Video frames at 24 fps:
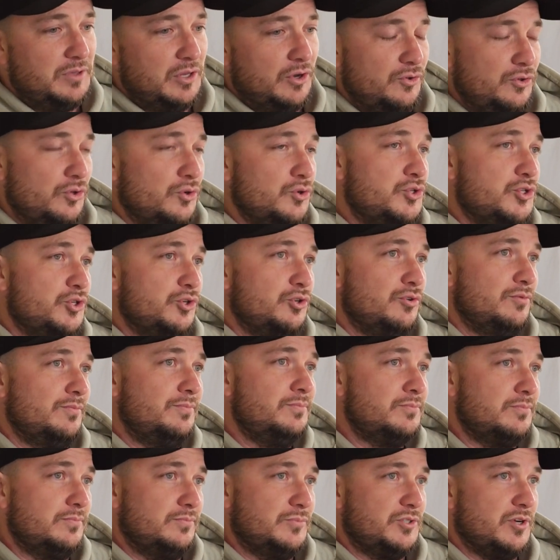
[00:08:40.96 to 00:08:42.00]
YouTube
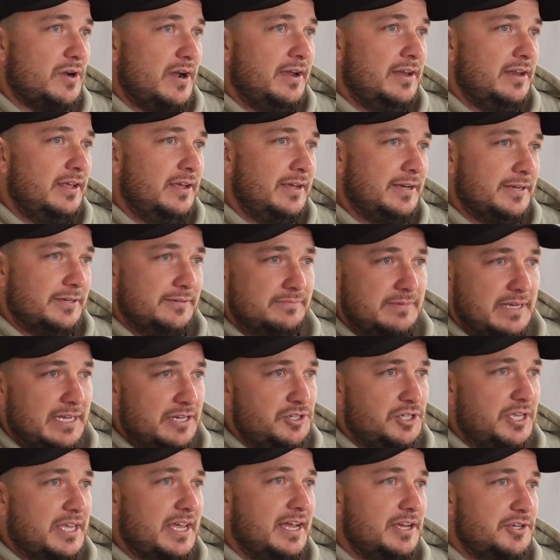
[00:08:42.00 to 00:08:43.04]
training and
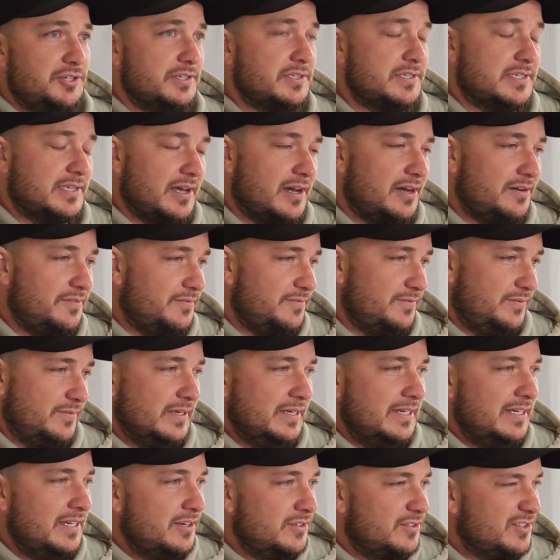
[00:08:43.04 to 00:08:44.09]
education stuff,
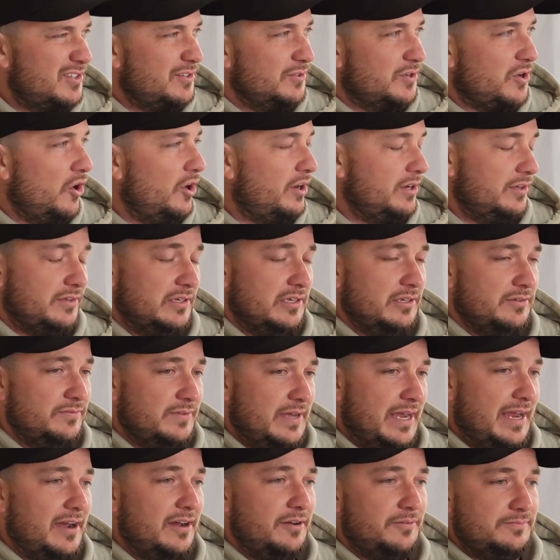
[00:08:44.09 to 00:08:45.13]
just to kind of give
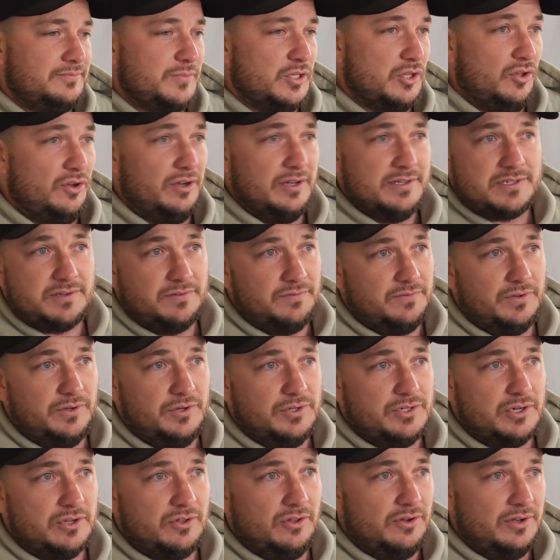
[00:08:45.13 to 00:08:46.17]
our clients and
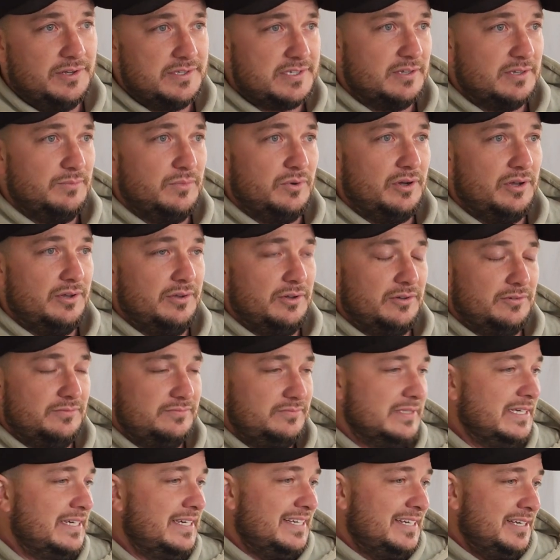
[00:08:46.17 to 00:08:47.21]
future clients that might not
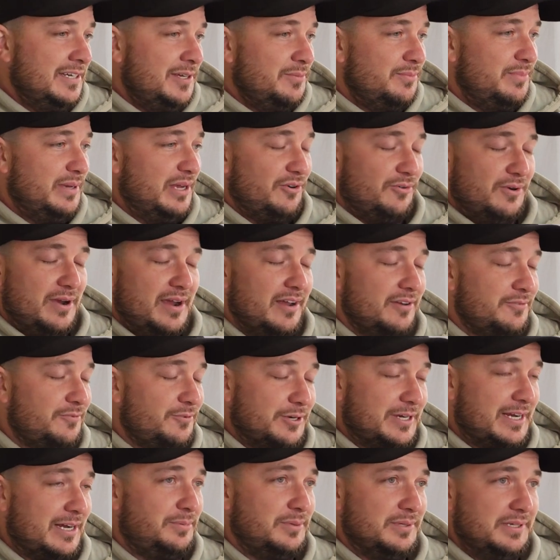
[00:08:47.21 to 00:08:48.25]
be around for
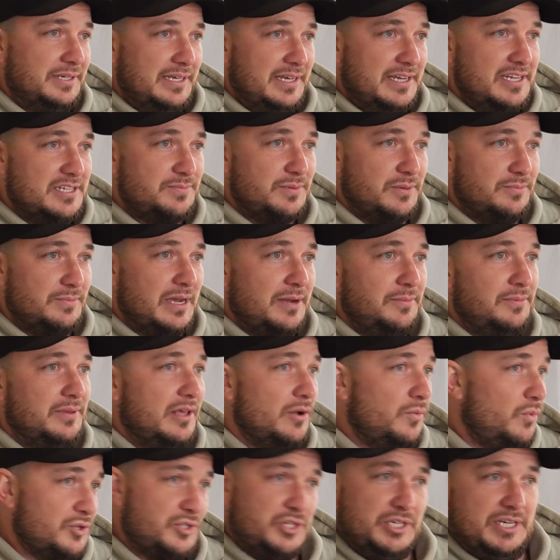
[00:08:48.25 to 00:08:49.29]
a couple of years, but maybe
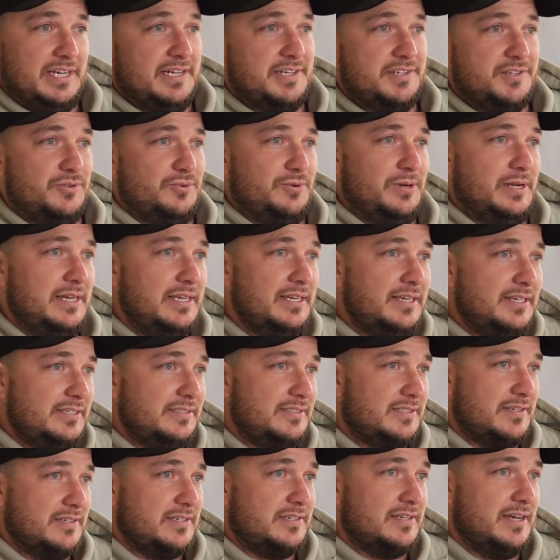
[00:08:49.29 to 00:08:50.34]
they're watching us already,
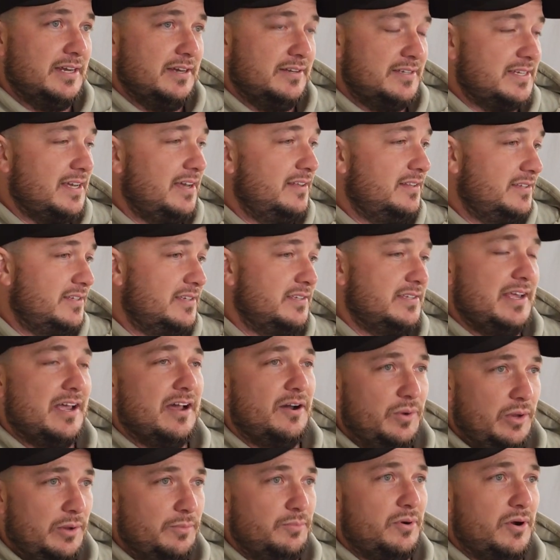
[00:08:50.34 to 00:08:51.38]
to say this is how
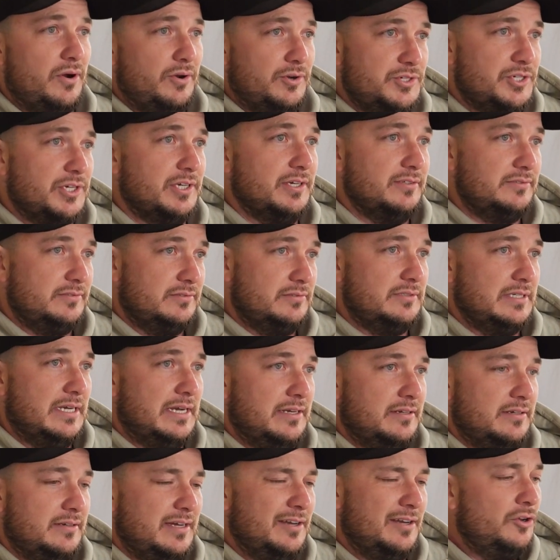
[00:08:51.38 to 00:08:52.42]
we approach it,
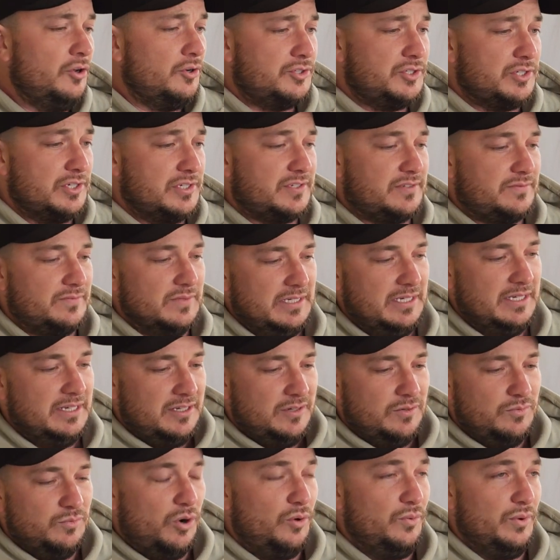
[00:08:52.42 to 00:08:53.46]
and not just
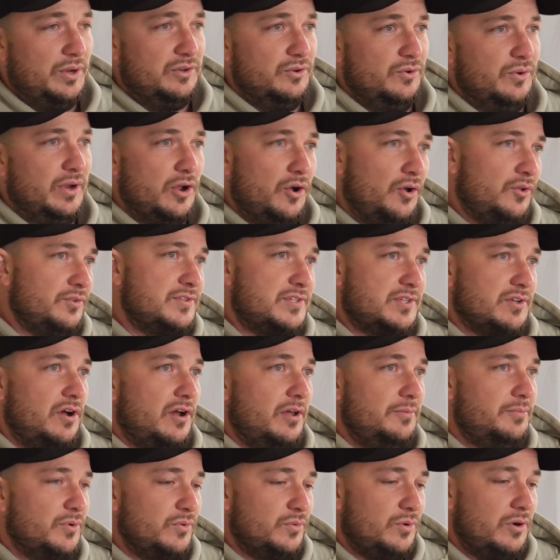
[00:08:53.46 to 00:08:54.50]
what we're doing on
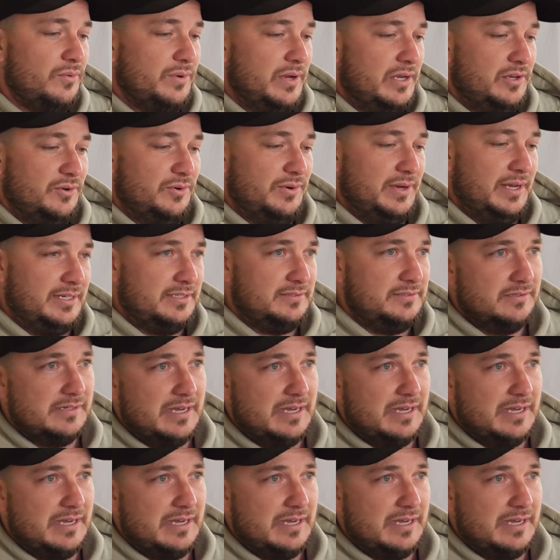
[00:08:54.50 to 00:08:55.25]
site, but what we're doing